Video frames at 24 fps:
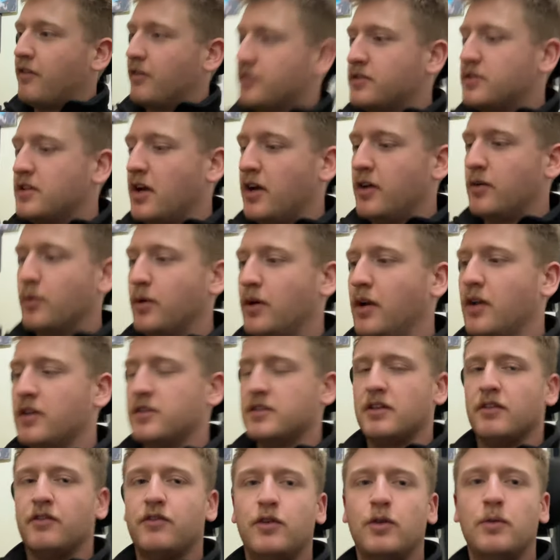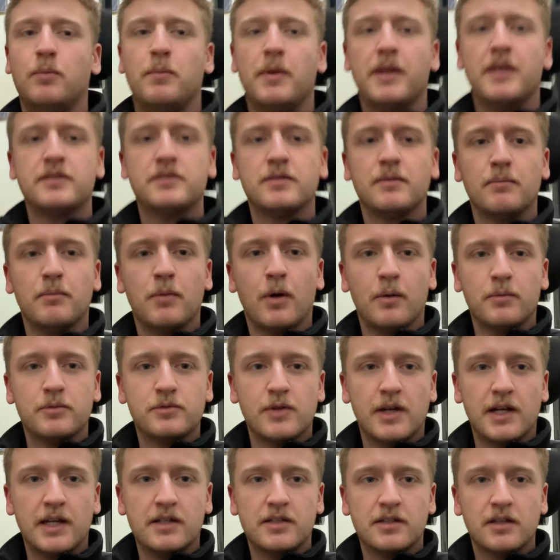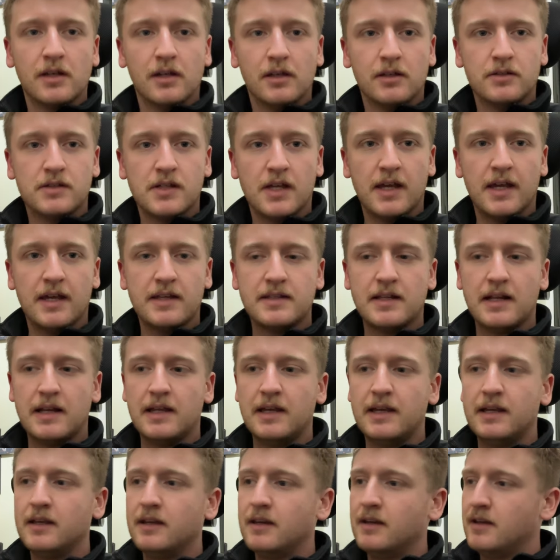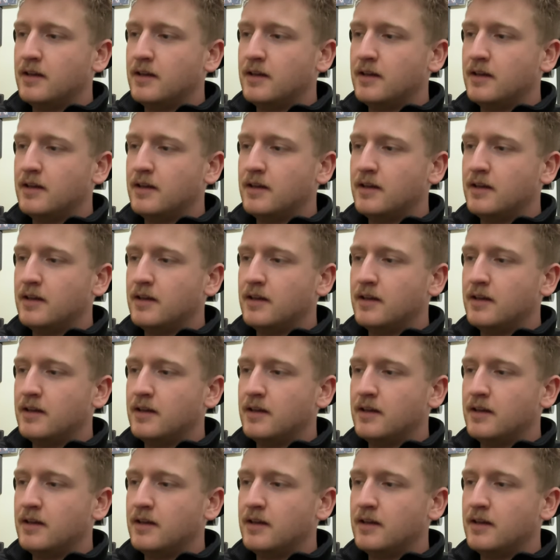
I've started organizing a few bits and bobs ready to go to Italy.